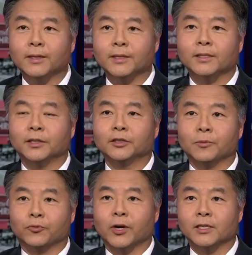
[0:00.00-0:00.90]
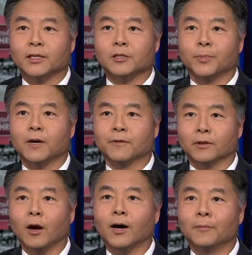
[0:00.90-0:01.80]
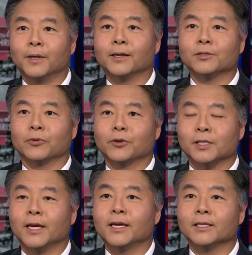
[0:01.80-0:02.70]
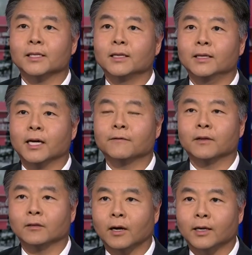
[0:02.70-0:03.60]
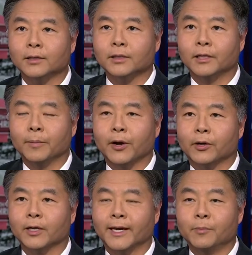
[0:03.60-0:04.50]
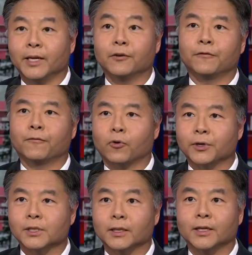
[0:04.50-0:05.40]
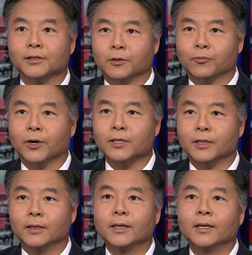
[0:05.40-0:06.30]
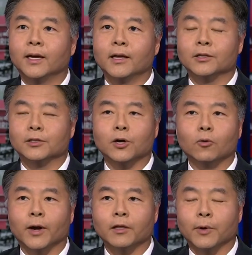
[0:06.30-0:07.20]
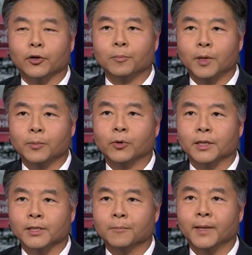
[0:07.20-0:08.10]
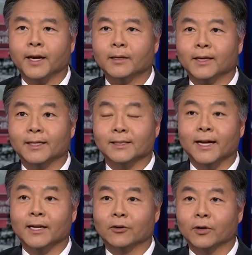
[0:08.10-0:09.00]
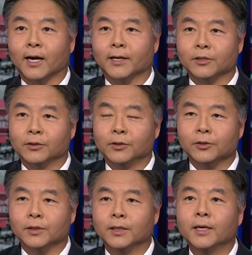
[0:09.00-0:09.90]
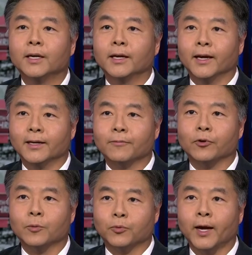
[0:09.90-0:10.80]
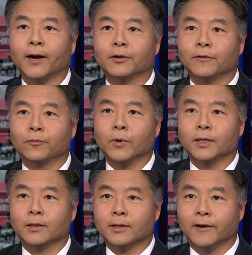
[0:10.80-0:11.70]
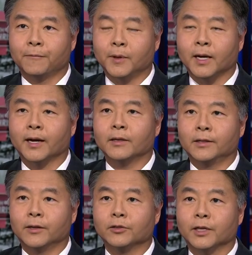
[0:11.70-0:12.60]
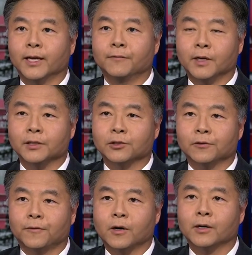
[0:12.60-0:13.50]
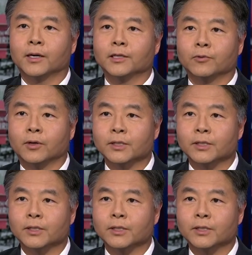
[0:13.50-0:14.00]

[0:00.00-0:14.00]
essentially the president is above the law, because what you're saying is none of the laws in America can be enforced against the president. And there's no way the American people would accept that. It's not in our Constitution. And I'm very proud of what the FBI and the DOJ have done so far, as well as